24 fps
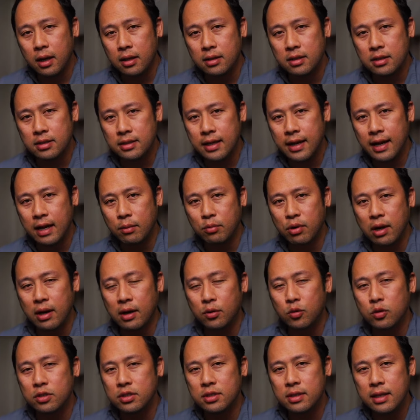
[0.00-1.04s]
this camera, I
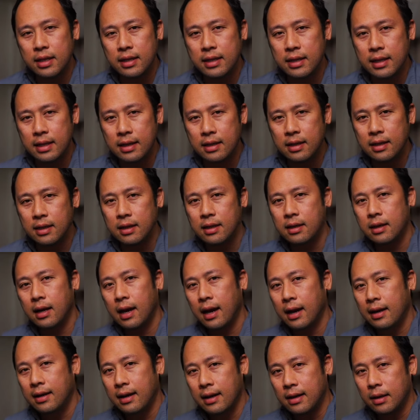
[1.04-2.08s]
was thinking I
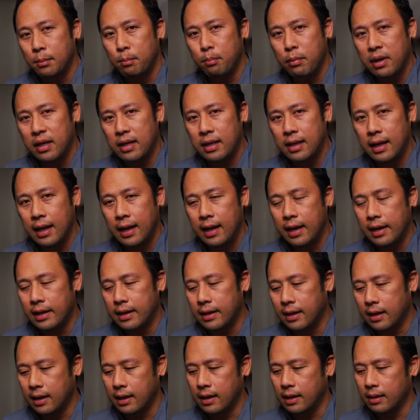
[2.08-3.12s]
got a mini
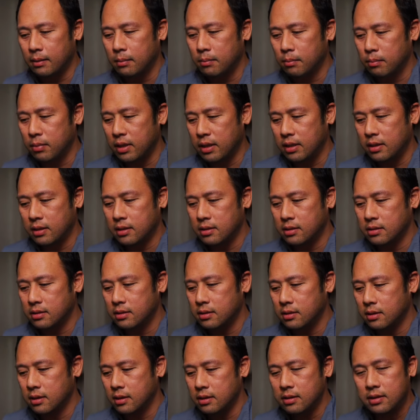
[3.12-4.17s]
A9 because
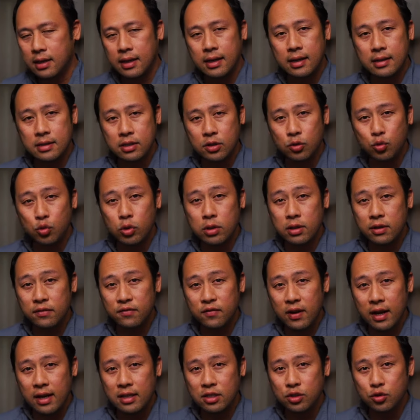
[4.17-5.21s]
this has a really
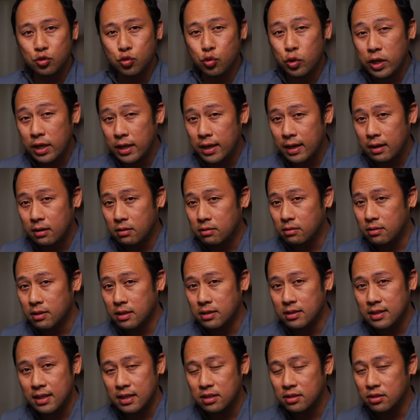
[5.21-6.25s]
fast readout. The
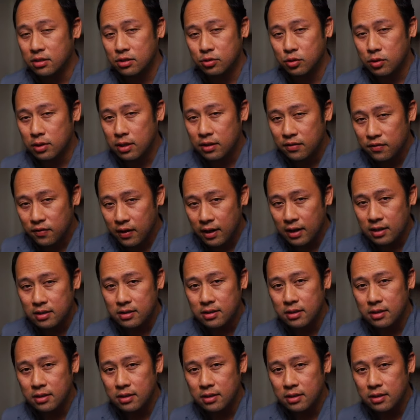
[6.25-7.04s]
sensor is really fast,